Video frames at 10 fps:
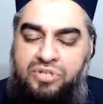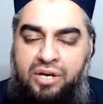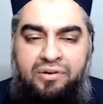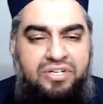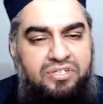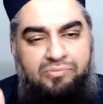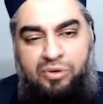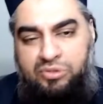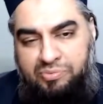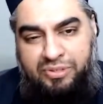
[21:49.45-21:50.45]
generous and
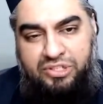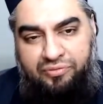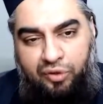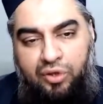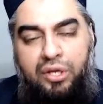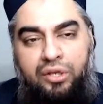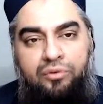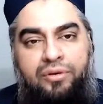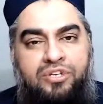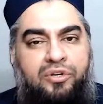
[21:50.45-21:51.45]
most merciful. You
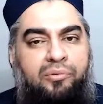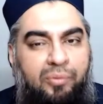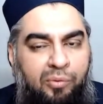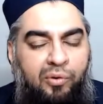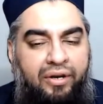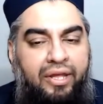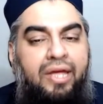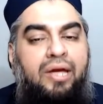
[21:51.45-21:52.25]
get your reward.